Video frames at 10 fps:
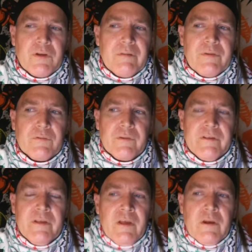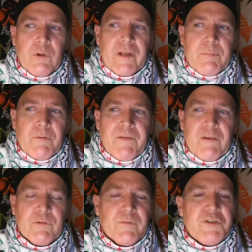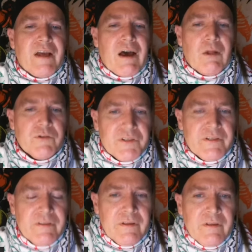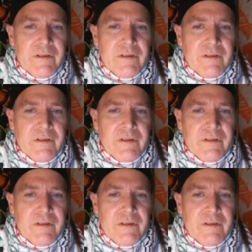obviously, or like a professor of geology,